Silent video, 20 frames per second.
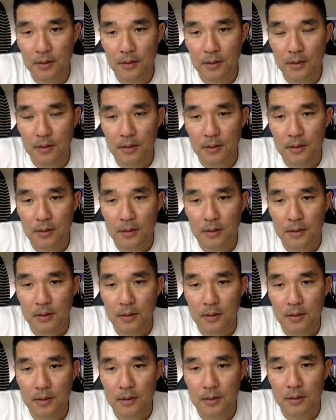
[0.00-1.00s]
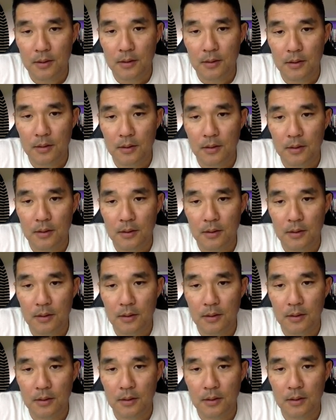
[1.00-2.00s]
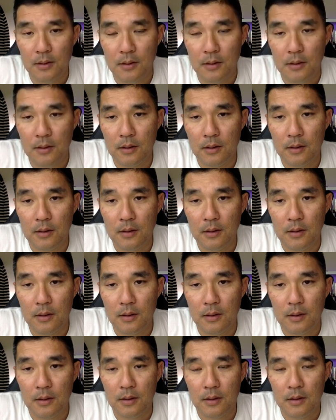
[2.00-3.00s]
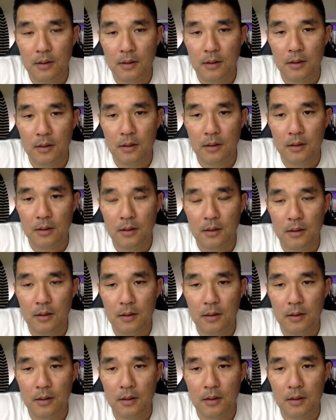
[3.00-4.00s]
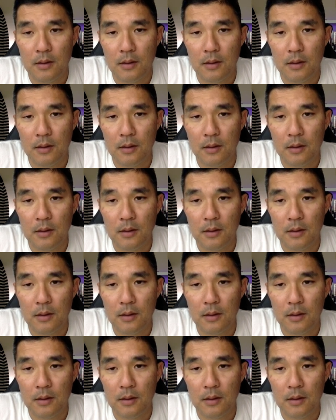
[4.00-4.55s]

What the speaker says: (no one is talking)